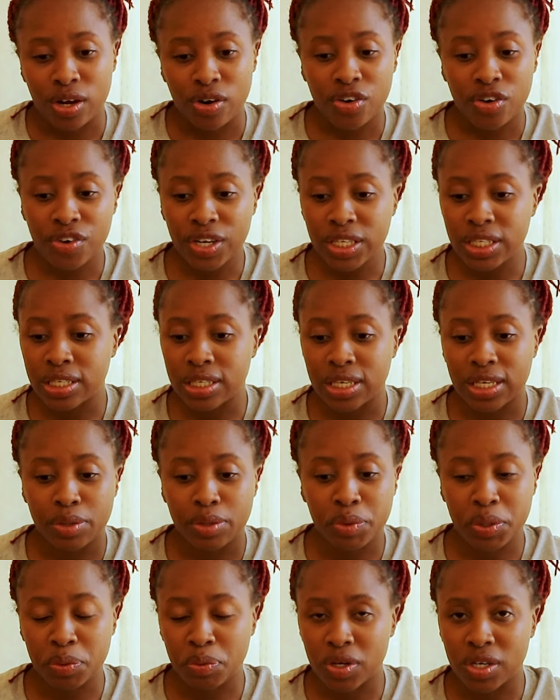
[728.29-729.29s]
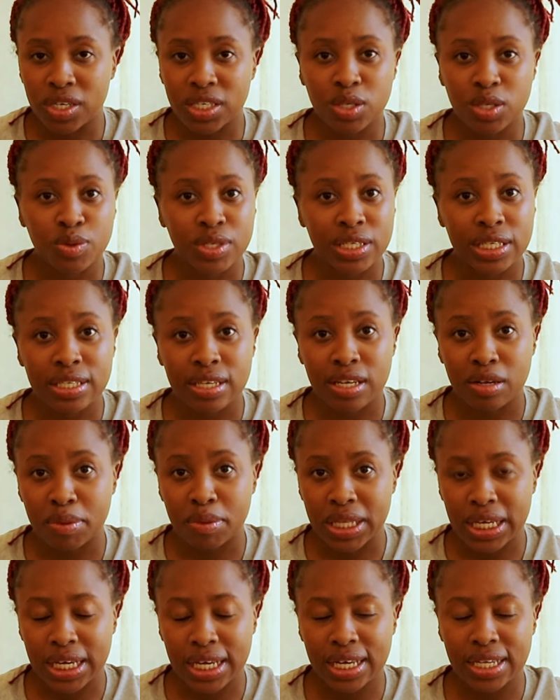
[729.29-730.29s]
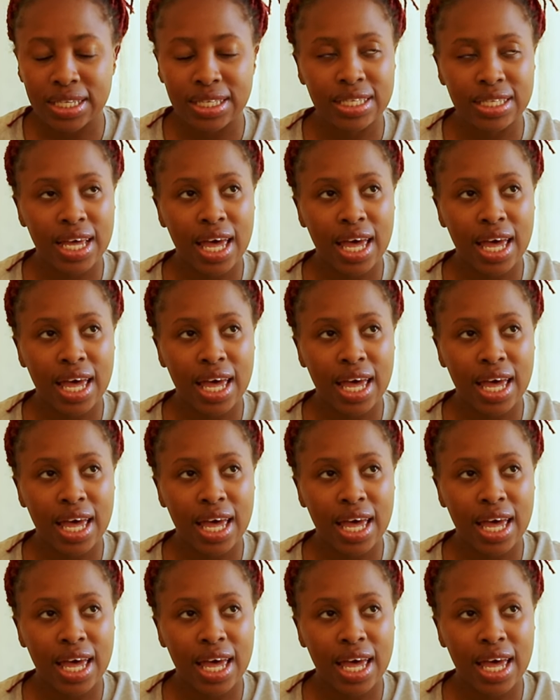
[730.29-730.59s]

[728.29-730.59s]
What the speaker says: Originally we weren't, it was just going to be the kids,